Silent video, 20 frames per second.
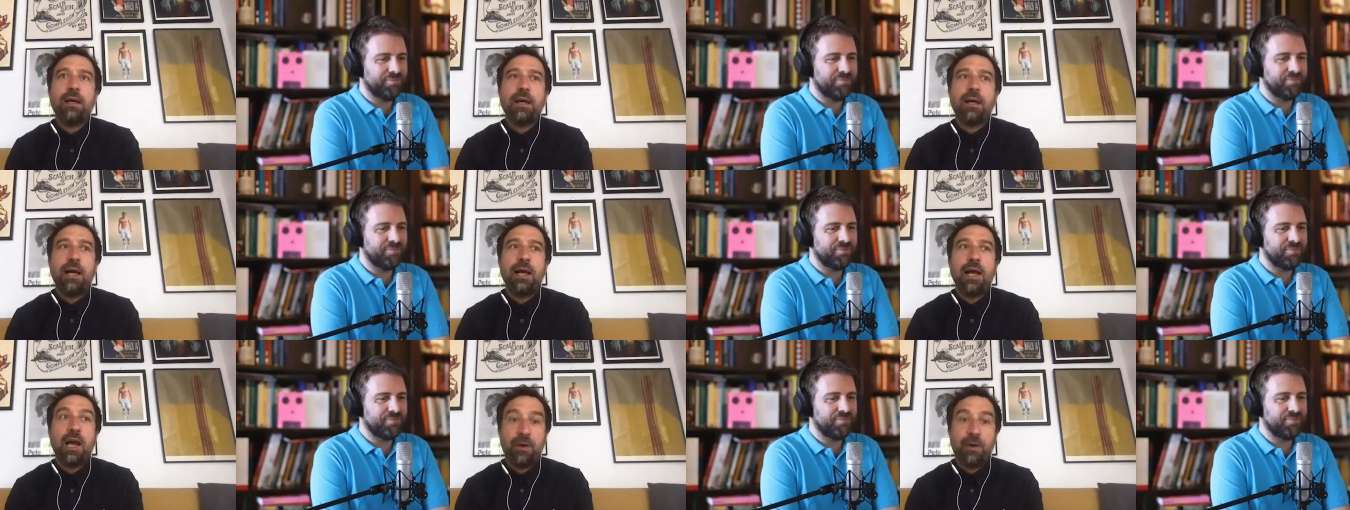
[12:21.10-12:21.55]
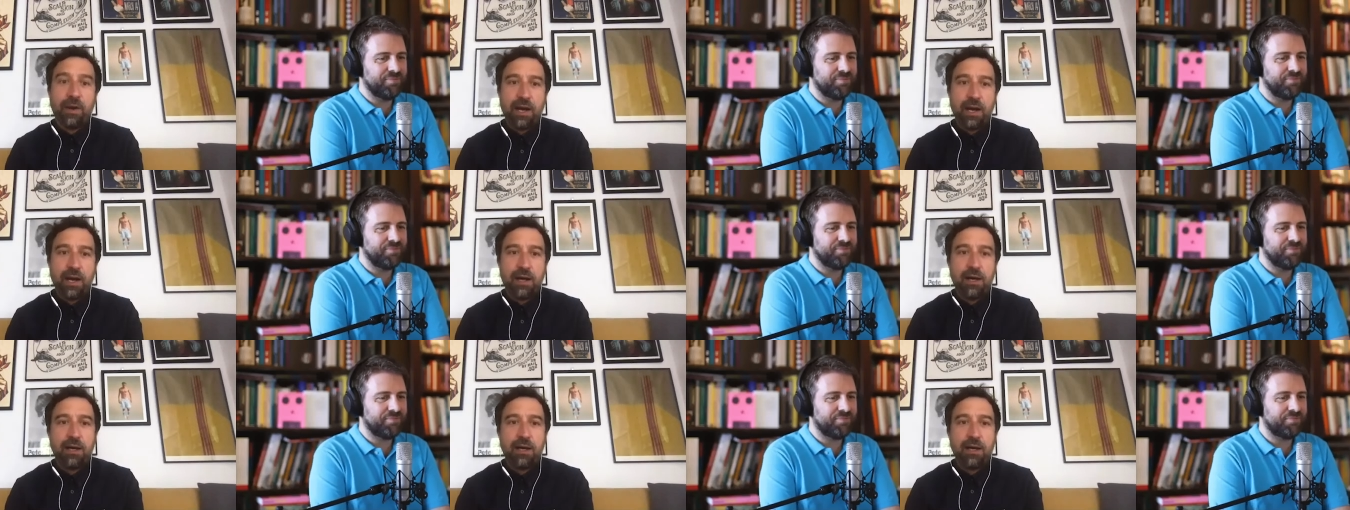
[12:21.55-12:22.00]
Speaker 1: uh,
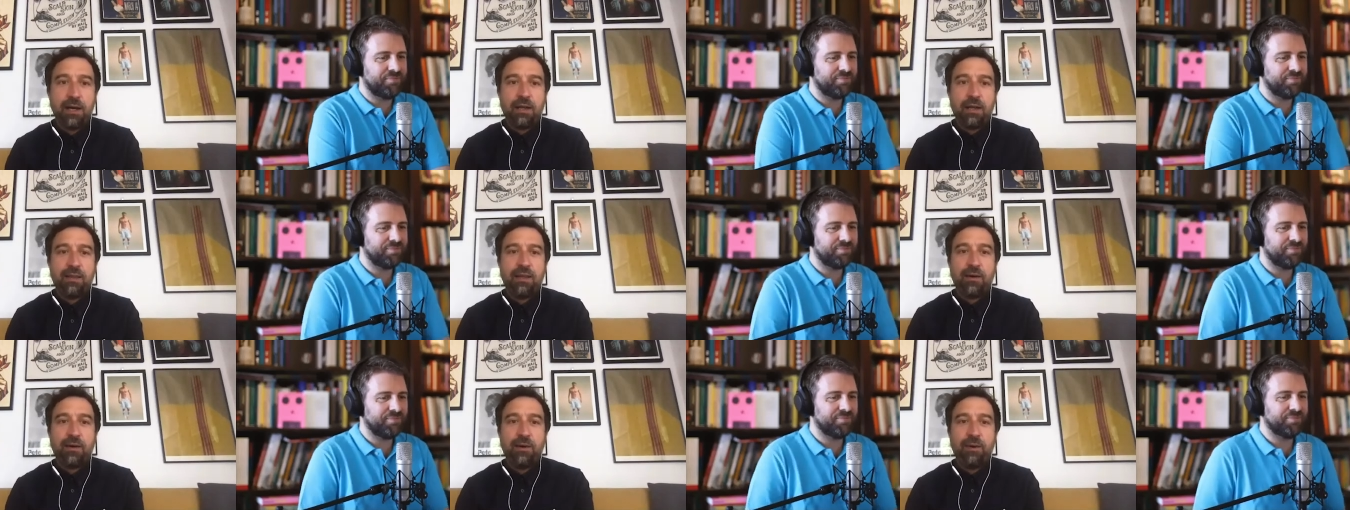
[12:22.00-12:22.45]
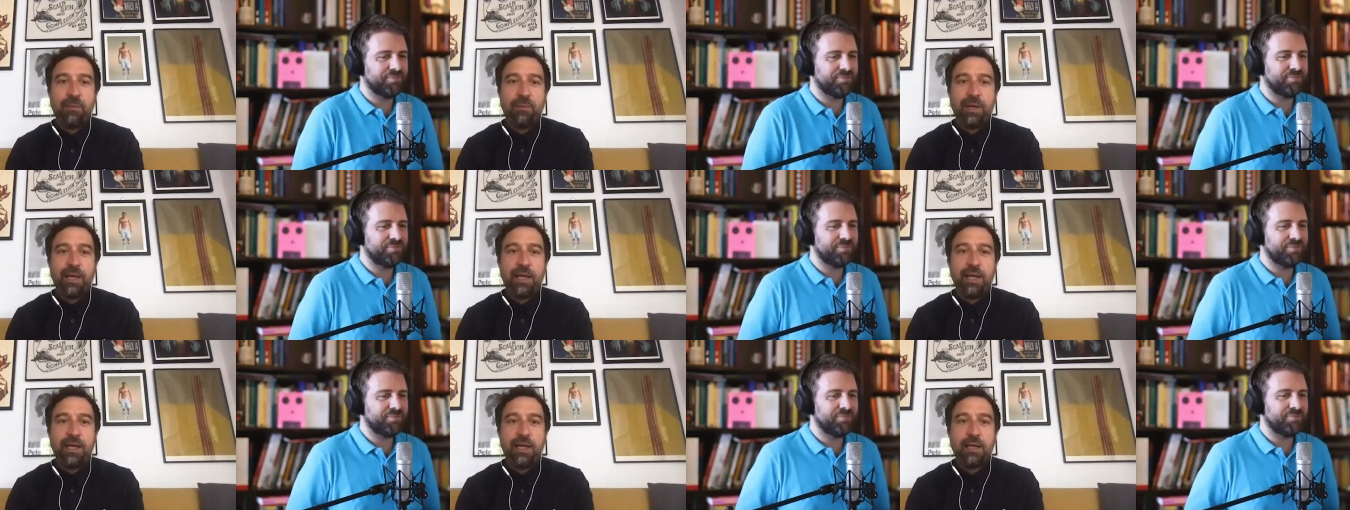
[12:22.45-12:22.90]
area that will
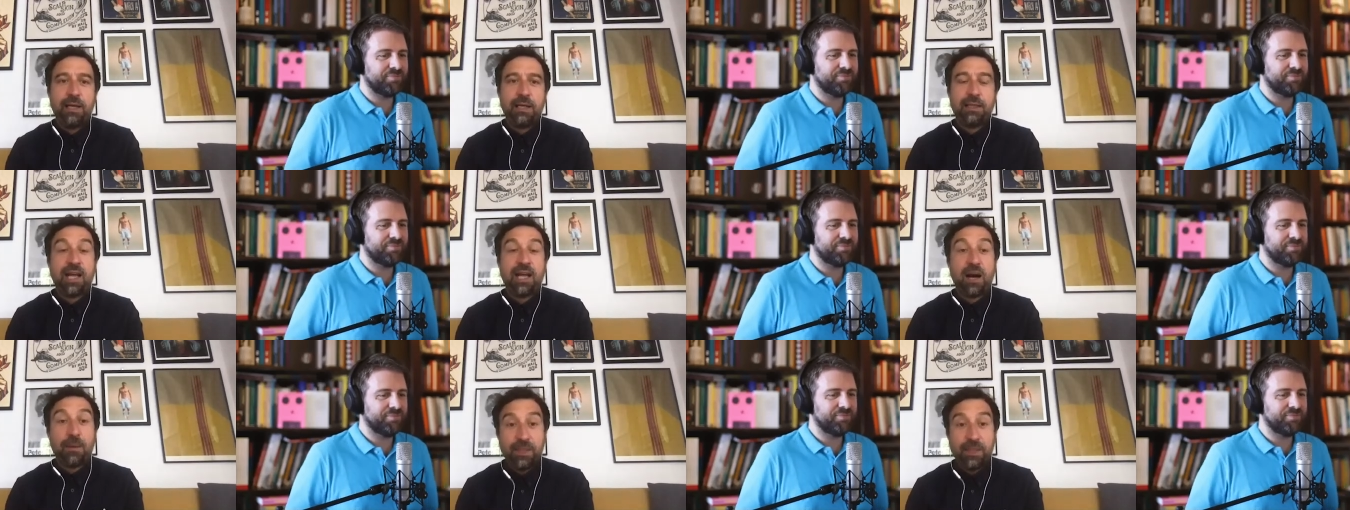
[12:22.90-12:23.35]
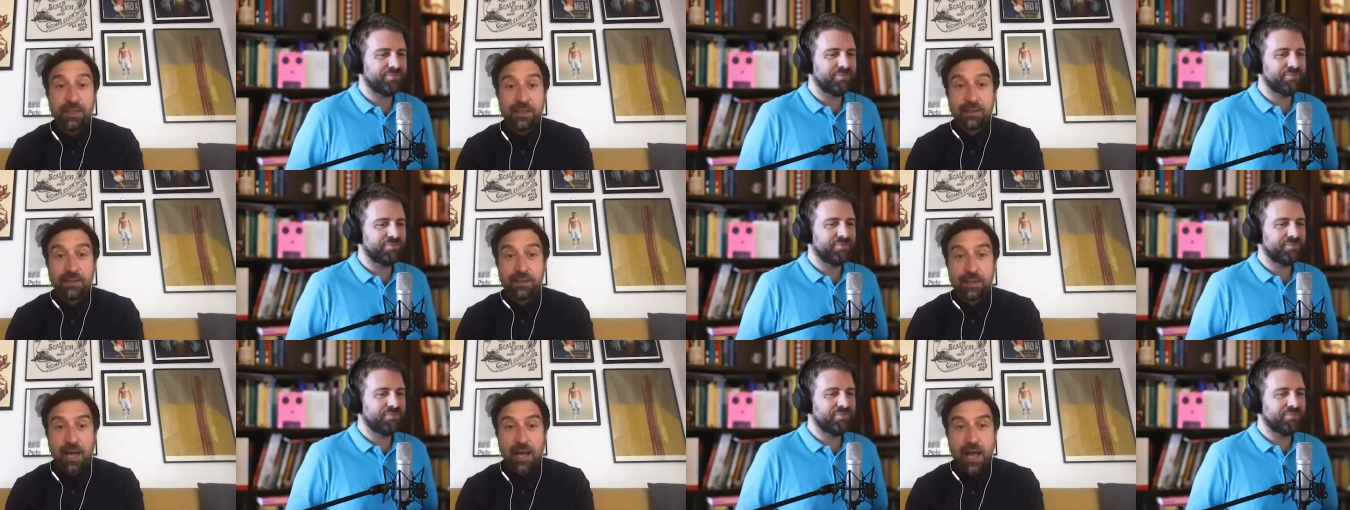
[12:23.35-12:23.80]
be
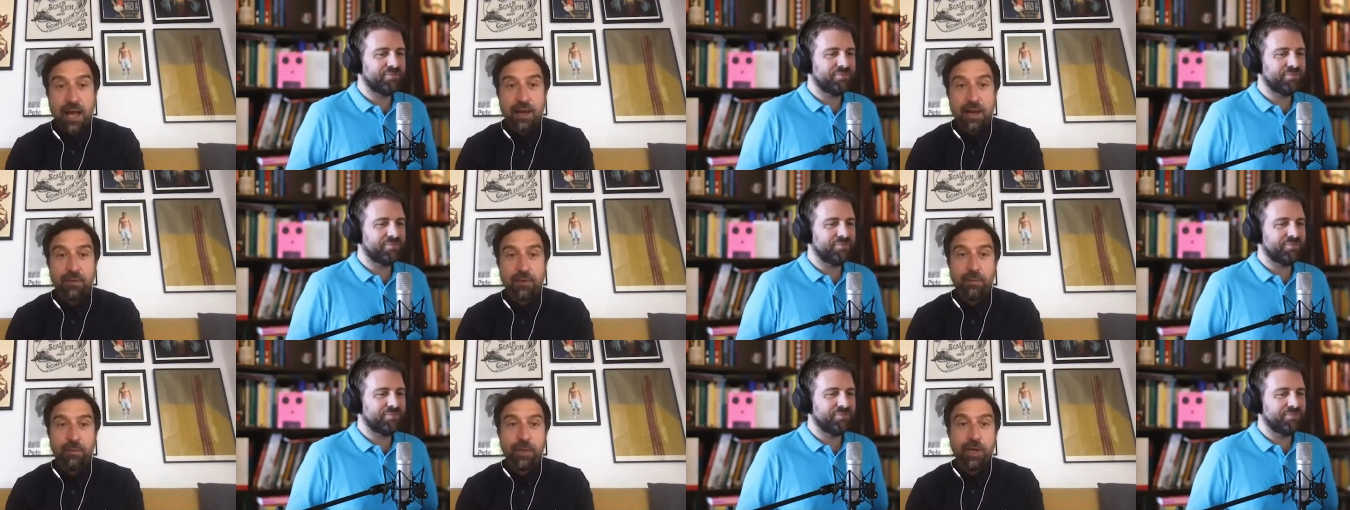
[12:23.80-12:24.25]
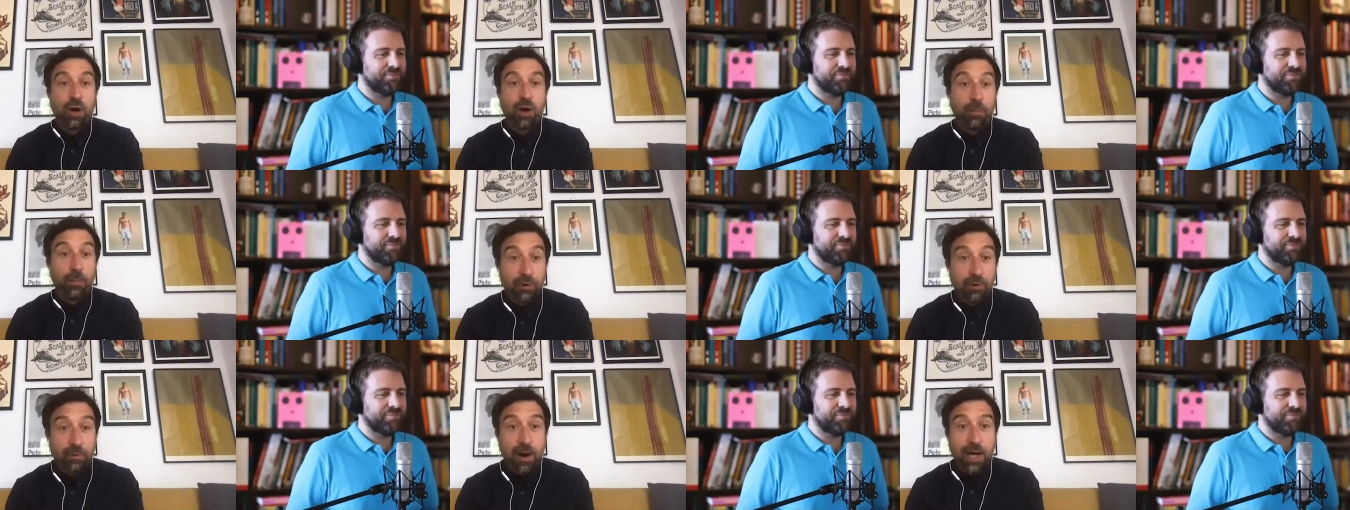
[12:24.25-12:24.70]
damaged and will be
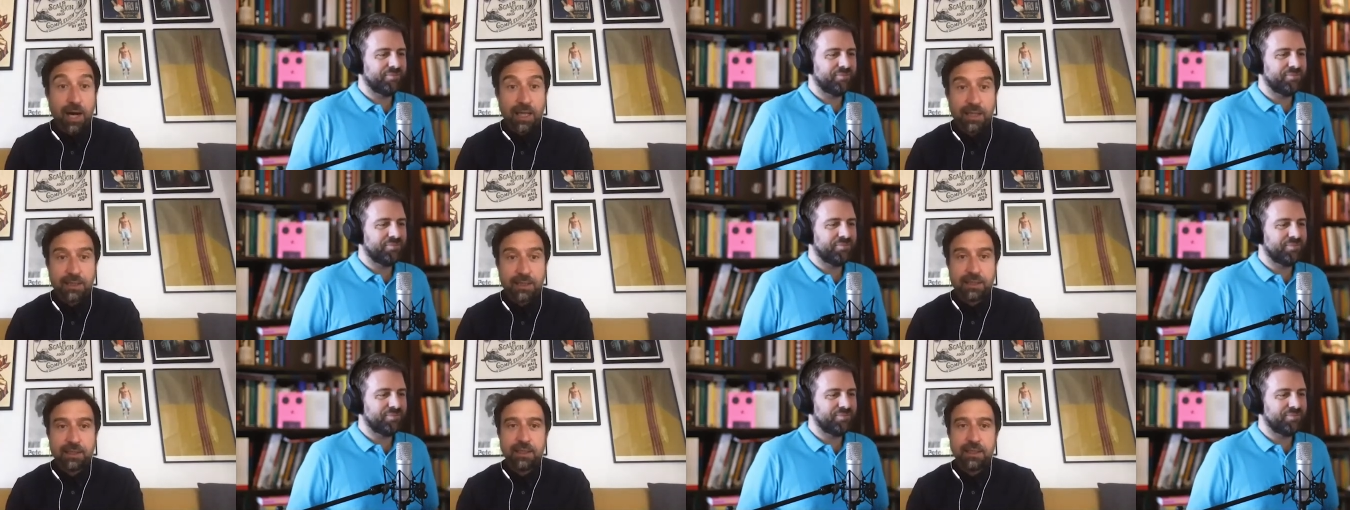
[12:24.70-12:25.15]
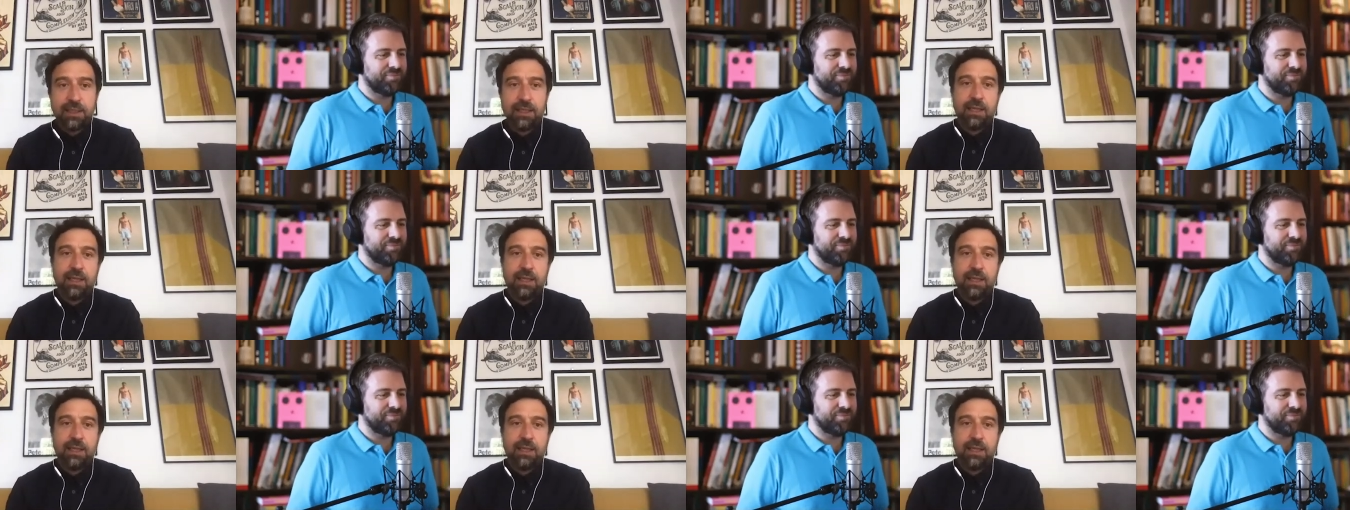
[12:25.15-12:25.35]
compromised.